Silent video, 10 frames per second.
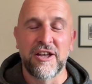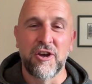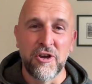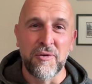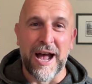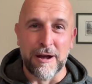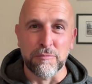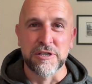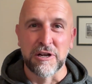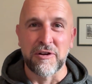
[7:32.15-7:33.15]
who
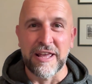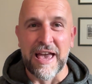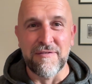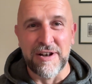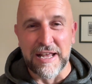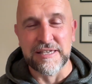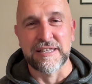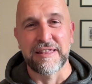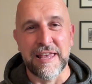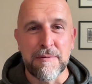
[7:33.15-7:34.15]
absolutely gave
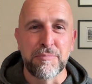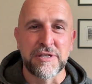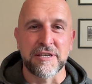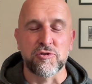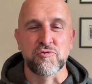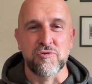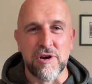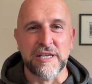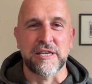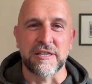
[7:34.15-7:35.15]
Leicester the impetus
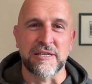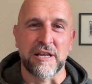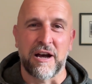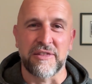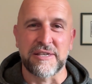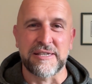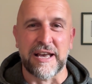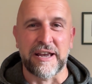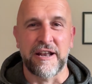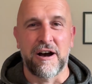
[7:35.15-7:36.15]
right at the start of the
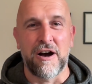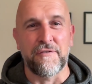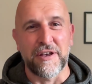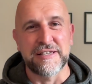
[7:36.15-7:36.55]
second half